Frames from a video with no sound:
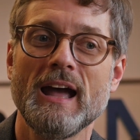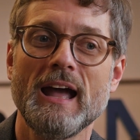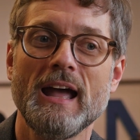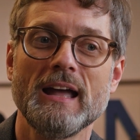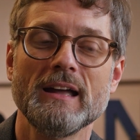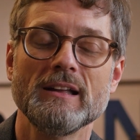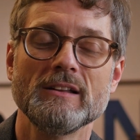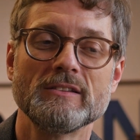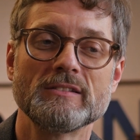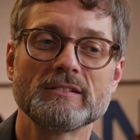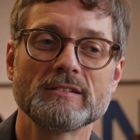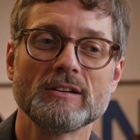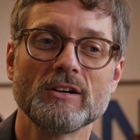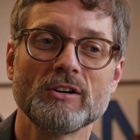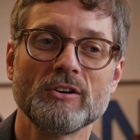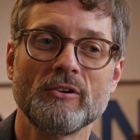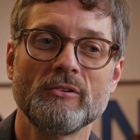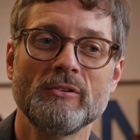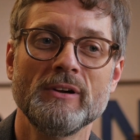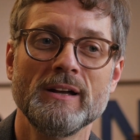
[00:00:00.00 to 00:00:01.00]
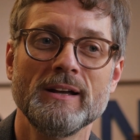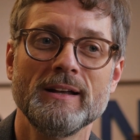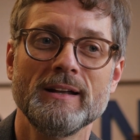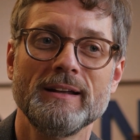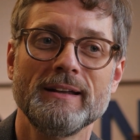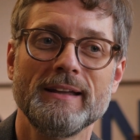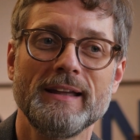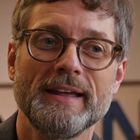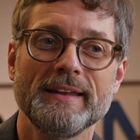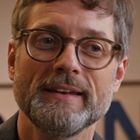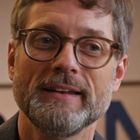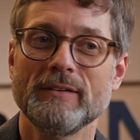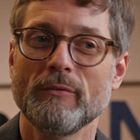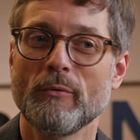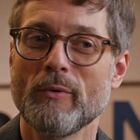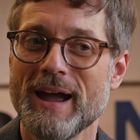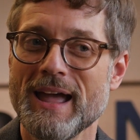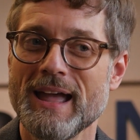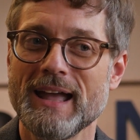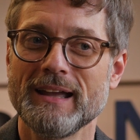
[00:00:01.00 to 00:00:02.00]
And so, in a
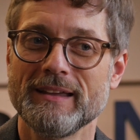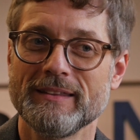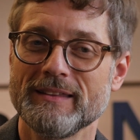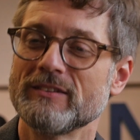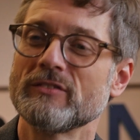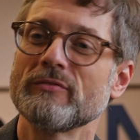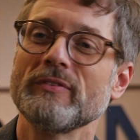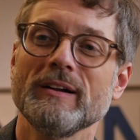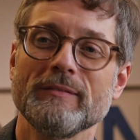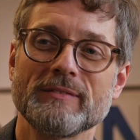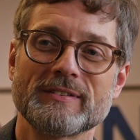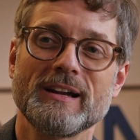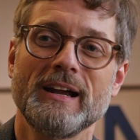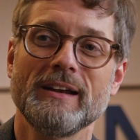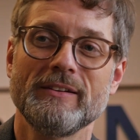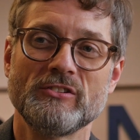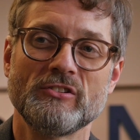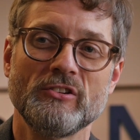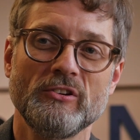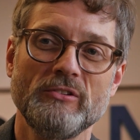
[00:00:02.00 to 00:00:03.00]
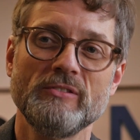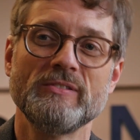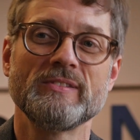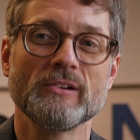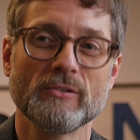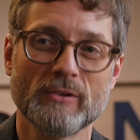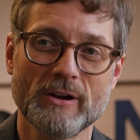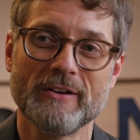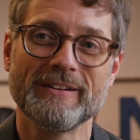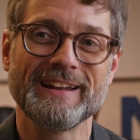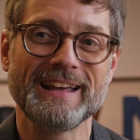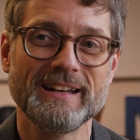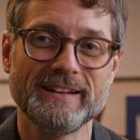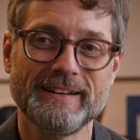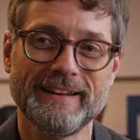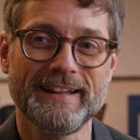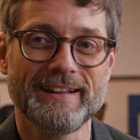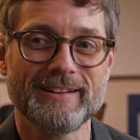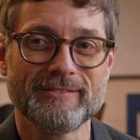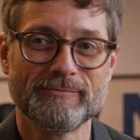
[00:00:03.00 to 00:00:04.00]
way, this film's kind of choose your own
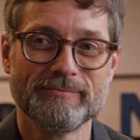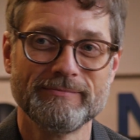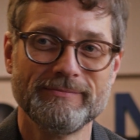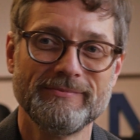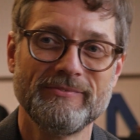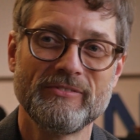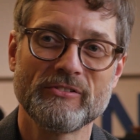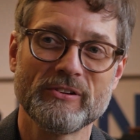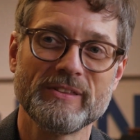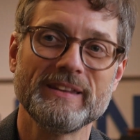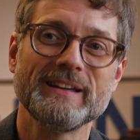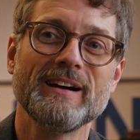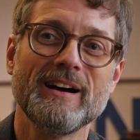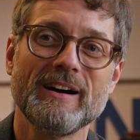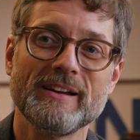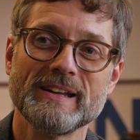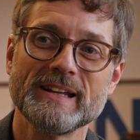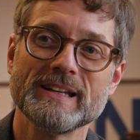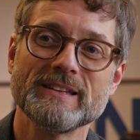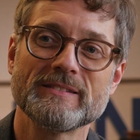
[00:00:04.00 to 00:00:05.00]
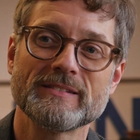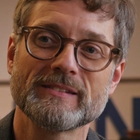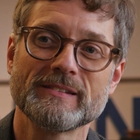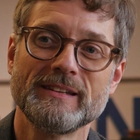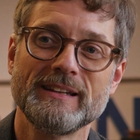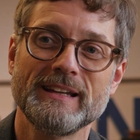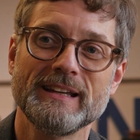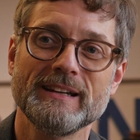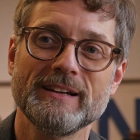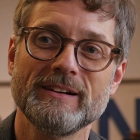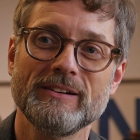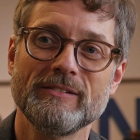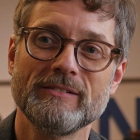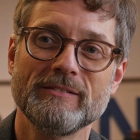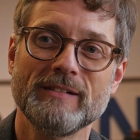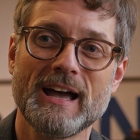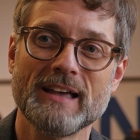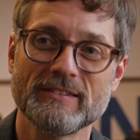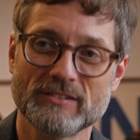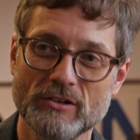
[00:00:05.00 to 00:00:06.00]
ending for the audience, you know,
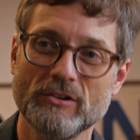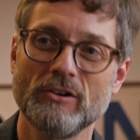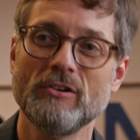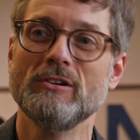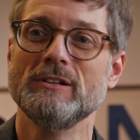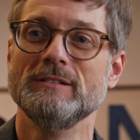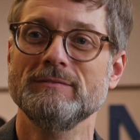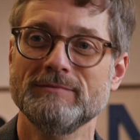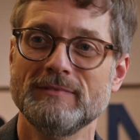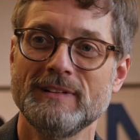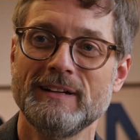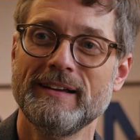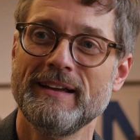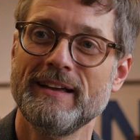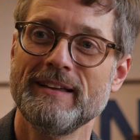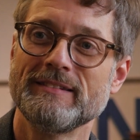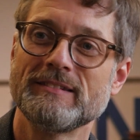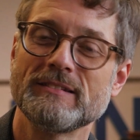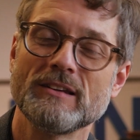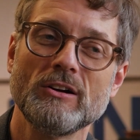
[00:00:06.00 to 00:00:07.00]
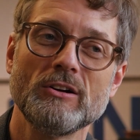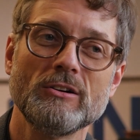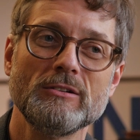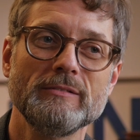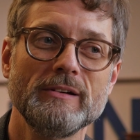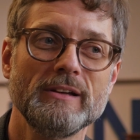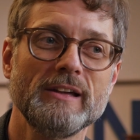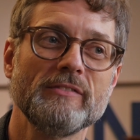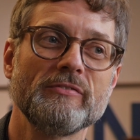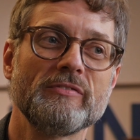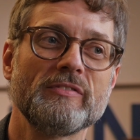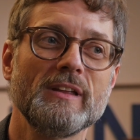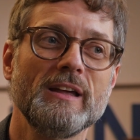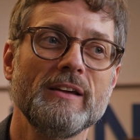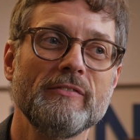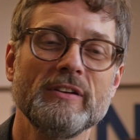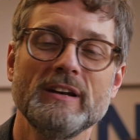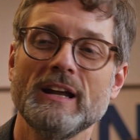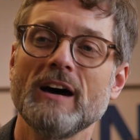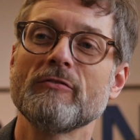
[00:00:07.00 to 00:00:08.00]
as a whole. So
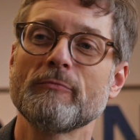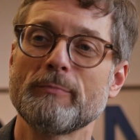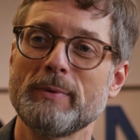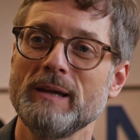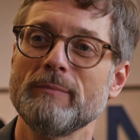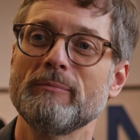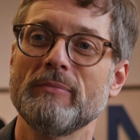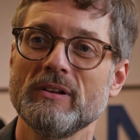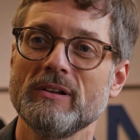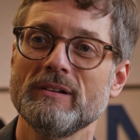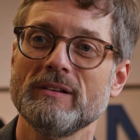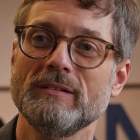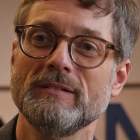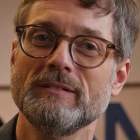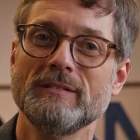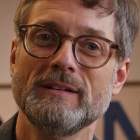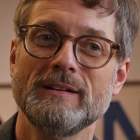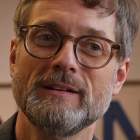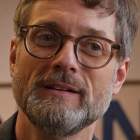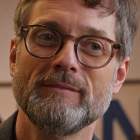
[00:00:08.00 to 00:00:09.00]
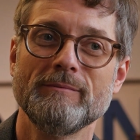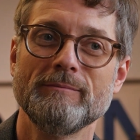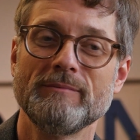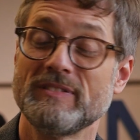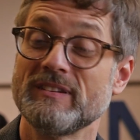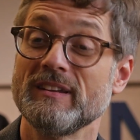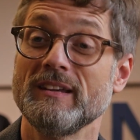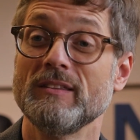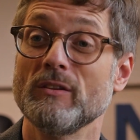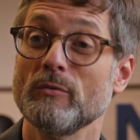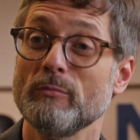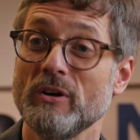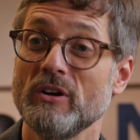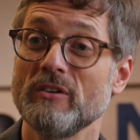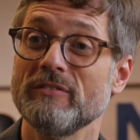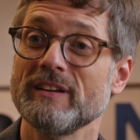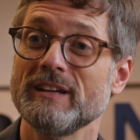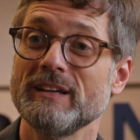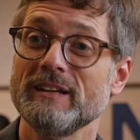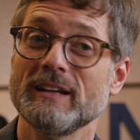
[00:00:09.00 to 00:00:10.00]
if enough people see the
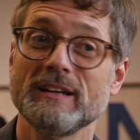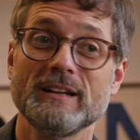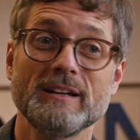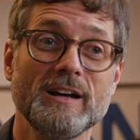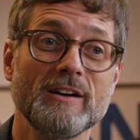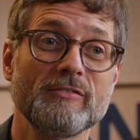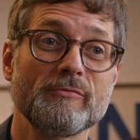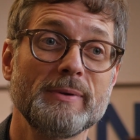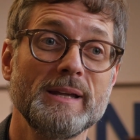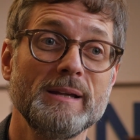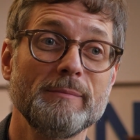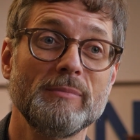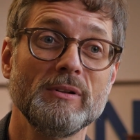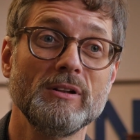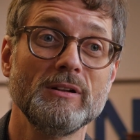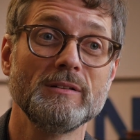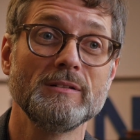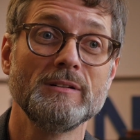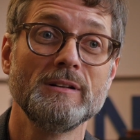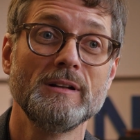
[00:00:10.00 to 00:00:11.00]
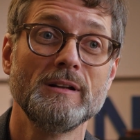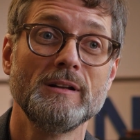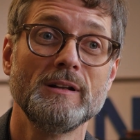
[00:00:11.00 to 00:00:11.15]
movie and enough people